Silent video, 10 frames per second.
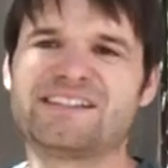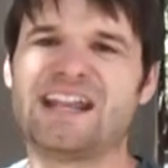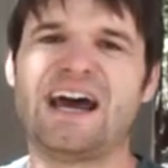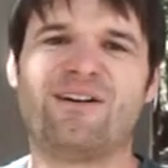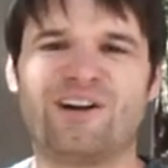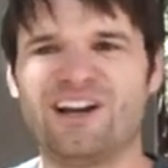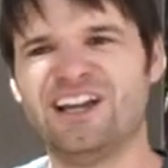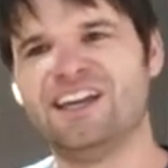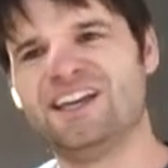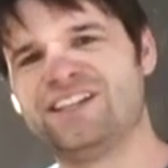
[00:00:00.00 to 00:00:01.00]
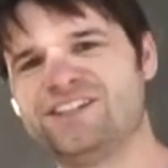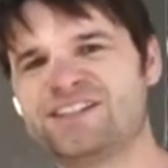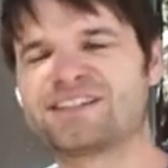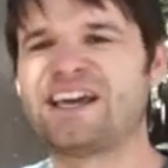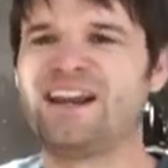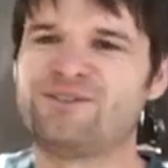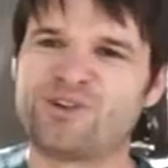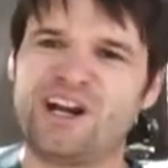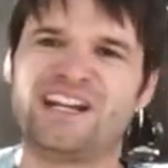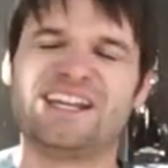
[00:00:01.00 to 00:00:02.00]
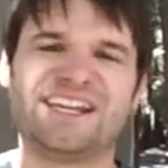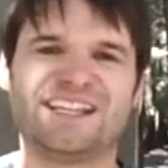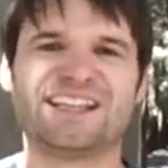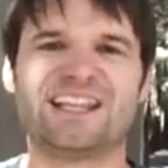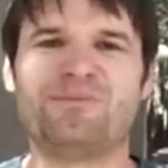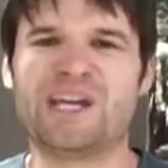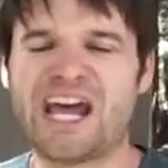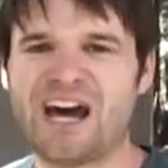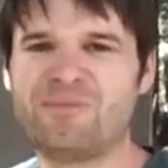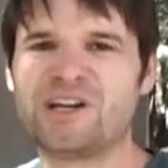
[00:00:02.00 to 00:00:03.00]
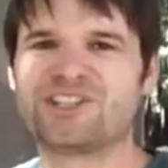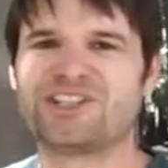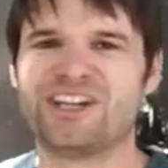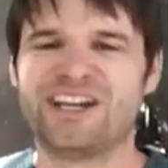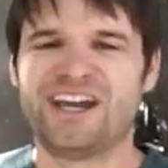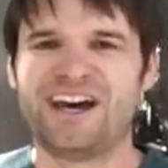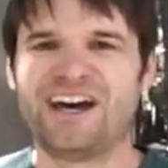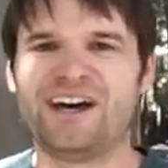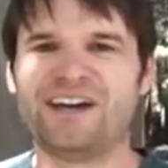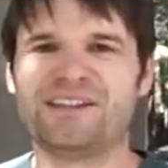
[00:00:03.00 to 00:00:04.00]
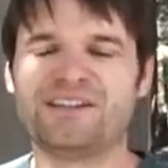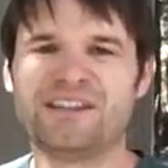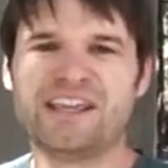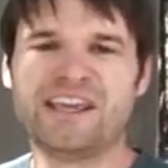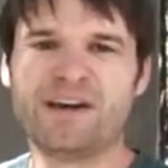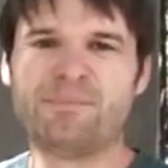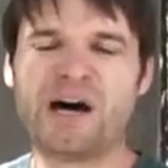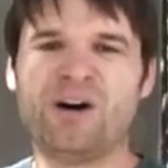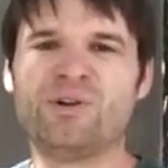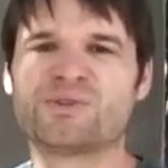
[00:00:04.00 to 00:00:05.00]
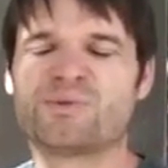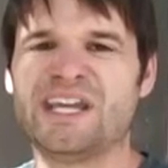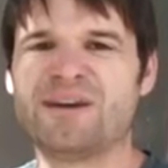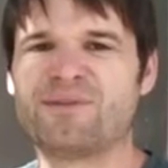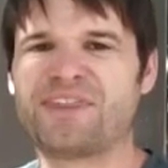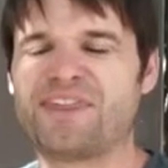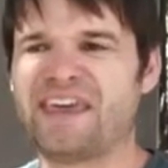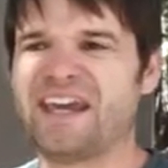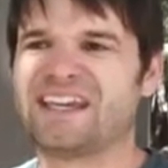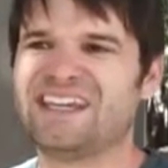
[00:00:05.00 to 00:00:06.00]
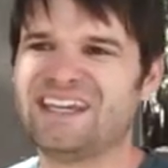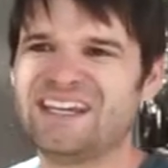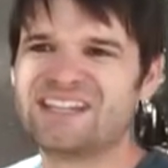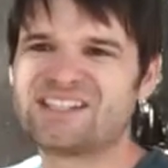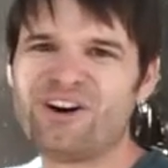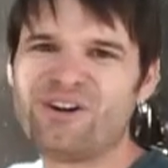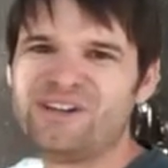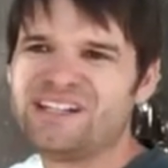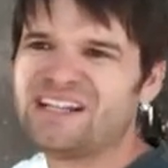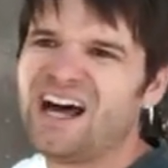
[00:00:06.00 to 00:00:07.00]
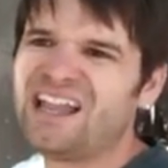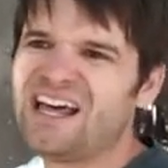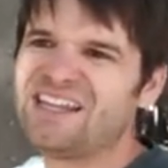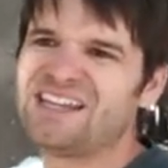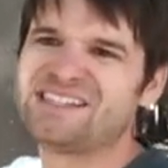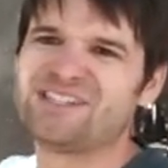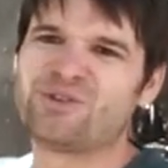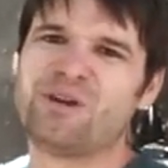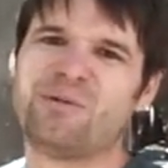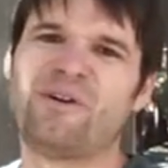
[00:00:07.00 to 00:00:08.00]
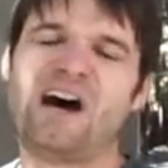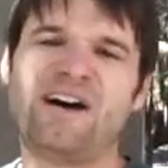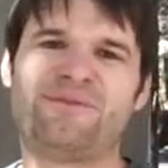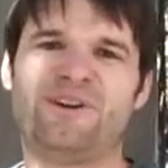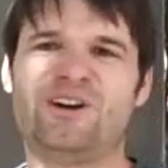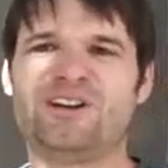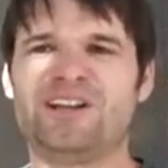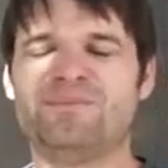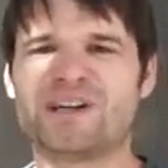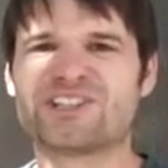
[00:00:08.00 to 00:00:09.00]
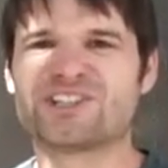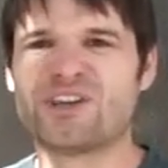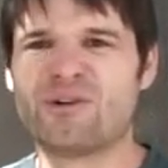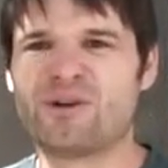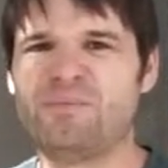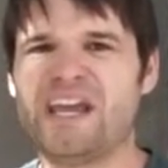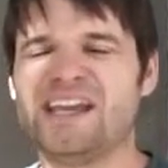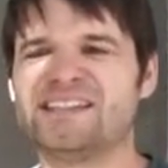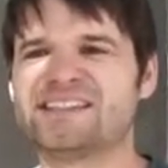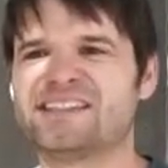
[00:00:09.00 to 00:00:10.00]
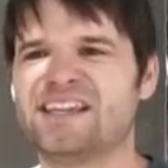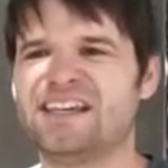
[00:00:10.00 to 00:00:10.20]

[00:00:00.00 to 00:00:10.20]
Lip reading: an hour, just kind of trying to limit how much potholes we hit with the thing. So a lot less enjoyable off-road, much slower pace.